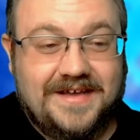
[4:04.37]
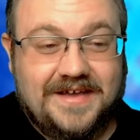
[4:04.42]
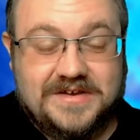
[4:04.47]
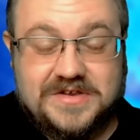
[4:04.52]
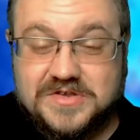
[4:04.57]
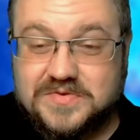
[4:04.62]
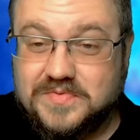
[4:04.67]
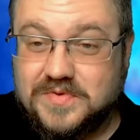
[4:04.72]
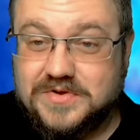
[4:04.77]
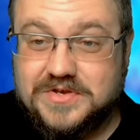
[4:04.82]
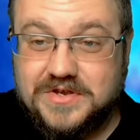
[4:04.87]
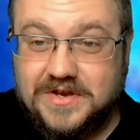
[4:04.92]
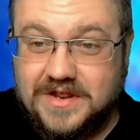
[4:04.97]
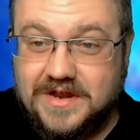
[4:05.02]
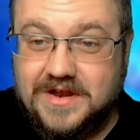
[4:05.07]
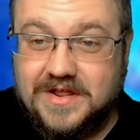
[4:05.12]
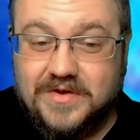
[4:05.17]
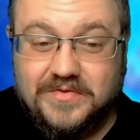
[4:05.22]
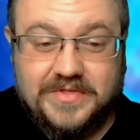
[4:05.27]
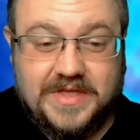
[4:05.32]
I just want you
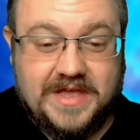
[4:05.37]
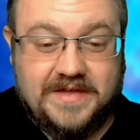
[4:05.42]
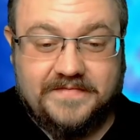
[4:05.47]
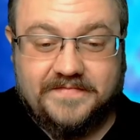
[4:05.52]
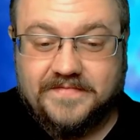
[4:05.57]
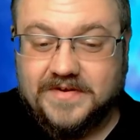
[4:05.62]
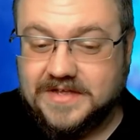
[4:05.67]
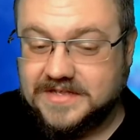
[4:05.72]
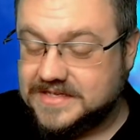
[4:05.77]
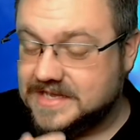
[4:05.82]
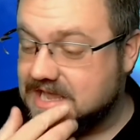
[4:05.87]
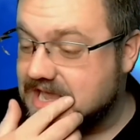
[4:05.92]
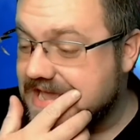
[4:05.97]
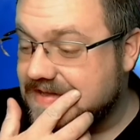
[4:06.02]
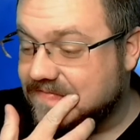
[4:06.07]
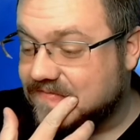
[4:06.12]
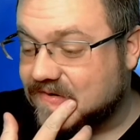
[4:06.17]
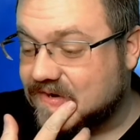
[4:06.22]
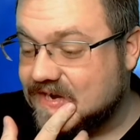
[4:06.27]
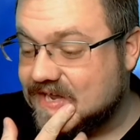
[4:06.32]
to know that, friends,
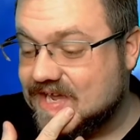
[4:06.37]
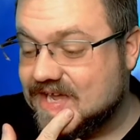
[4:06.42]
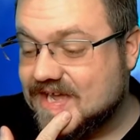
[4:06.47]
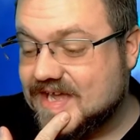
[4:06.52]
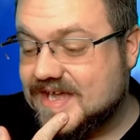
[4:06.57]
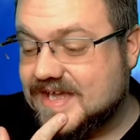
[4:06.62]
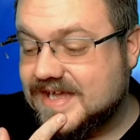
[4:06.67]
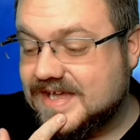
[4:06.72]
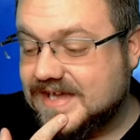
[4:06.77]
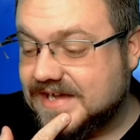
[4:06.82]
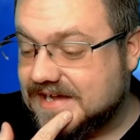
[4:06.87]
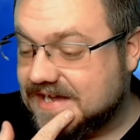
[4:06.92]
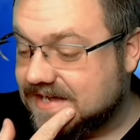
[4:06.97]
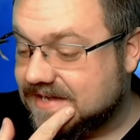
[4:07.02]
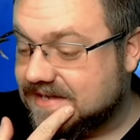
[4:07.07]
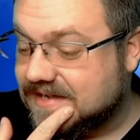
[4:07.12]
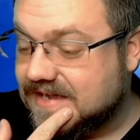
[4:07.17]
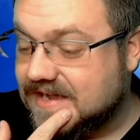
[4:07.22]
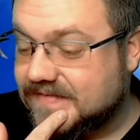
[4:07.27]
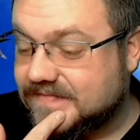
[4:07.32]
every
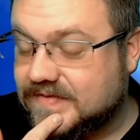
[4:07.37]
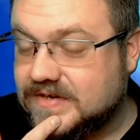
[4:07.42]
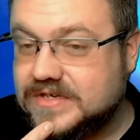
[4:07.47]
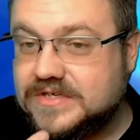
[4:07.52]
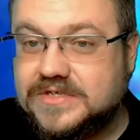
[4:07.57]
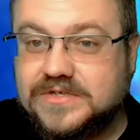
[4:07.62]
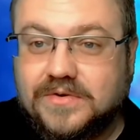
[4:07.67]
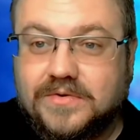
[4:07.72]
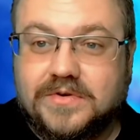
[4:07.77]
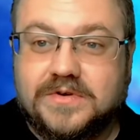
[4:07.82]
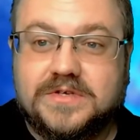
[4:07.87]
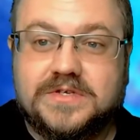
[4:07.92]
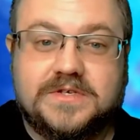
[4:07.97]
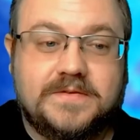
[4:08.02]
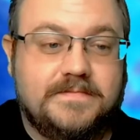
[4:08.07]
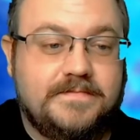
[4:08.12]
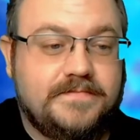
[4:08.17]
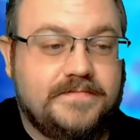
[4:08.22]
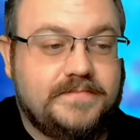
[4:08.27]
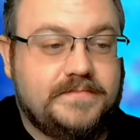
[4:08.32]
source,
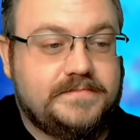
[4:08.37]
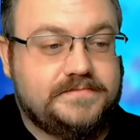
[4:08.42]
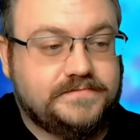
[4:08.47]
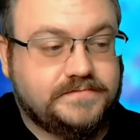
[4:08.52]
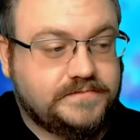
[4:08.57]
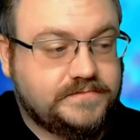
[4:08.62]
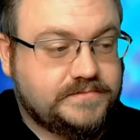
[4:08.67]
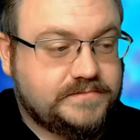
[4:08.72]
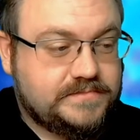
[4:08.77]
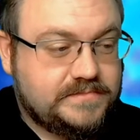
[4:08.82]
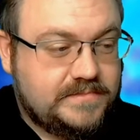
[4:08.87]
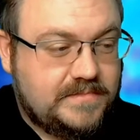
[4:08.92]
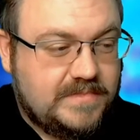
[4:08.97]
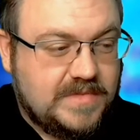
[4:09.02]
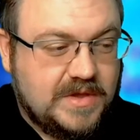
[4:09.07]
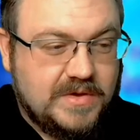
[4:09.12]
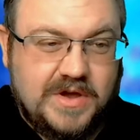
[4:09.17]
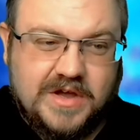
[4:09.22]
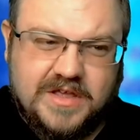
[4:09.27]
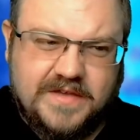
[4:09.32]

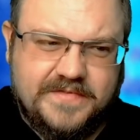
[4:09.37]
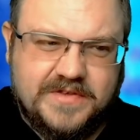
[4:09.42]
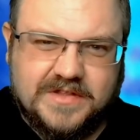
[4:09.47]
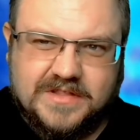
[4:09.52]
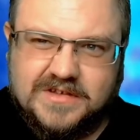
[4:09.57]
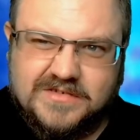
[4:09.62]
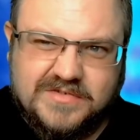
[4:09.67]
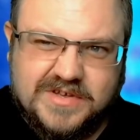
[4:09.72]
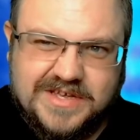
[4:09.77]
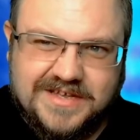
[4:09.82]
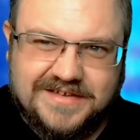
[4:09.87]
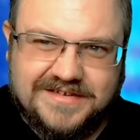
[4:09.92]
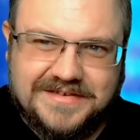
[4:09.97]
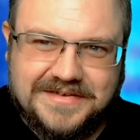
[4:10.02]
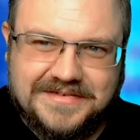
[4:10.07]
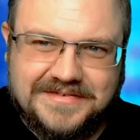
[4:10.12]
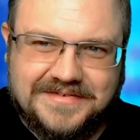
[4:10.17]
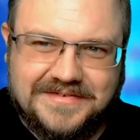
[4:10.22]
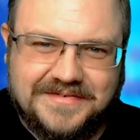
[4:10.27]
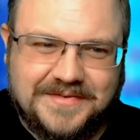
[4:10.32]
well, I'll give you a little hint,
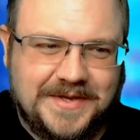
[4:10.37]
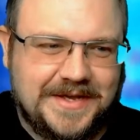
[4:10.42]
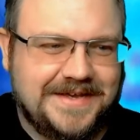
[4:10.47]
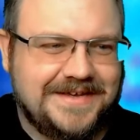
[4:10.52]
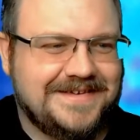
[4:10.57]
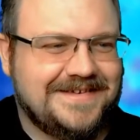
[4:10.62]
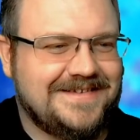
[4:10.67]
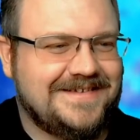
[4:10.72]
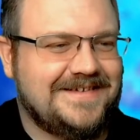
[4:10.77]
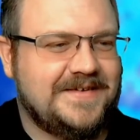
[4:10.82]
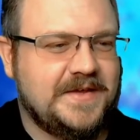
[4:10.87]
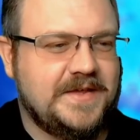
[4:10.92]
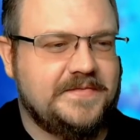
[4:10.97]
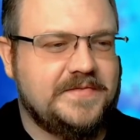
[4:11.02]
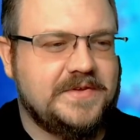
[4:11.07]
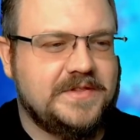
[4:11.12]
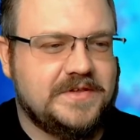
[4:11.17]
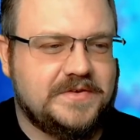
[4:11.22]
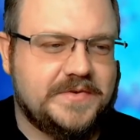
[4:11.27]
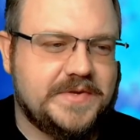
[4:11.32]
okay? I'll give
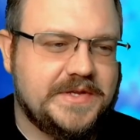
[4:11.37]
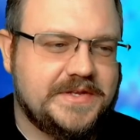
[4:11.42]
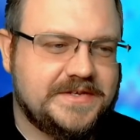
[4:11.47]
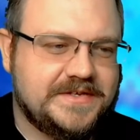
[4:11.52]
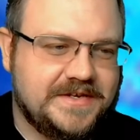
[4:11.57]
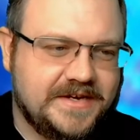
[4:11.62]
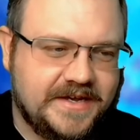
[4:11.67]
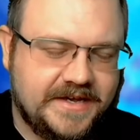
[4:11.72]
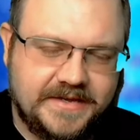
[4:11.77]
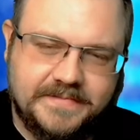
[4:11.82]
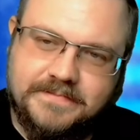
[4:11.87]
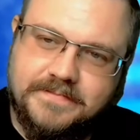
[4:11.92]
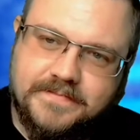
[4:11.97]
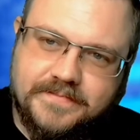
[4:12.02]
you a little hint tonight.